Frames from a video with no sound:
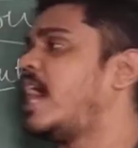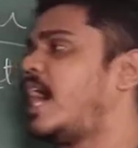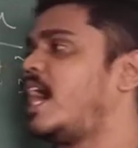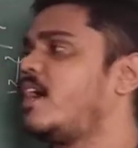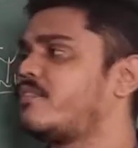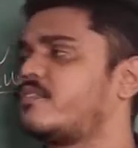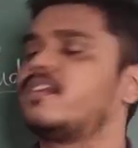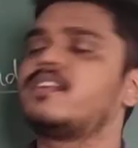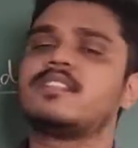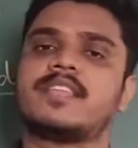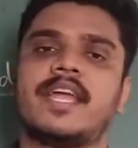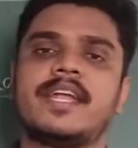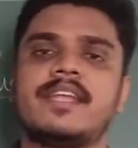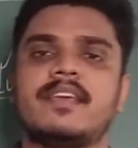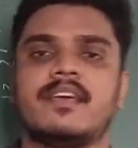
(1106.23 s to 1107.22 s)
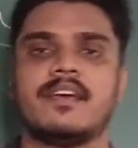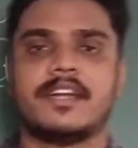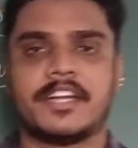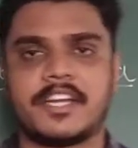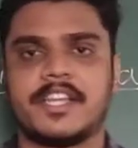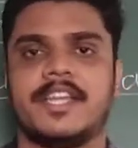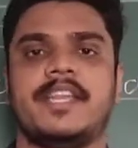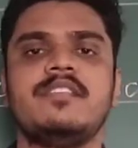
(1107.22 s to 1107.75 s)
After that,
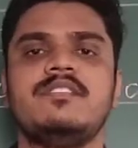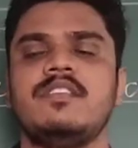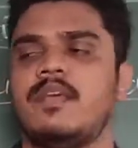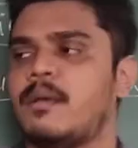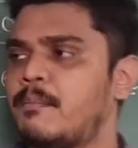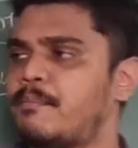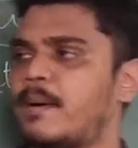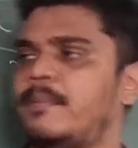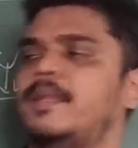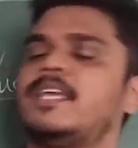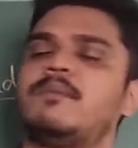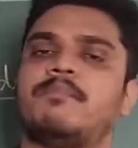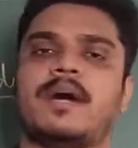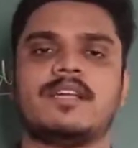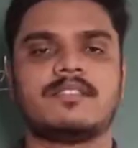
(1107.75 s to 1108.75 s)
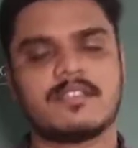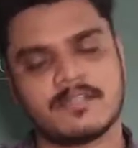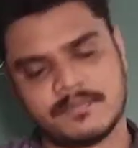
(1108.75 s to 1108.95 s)
drainage, public path.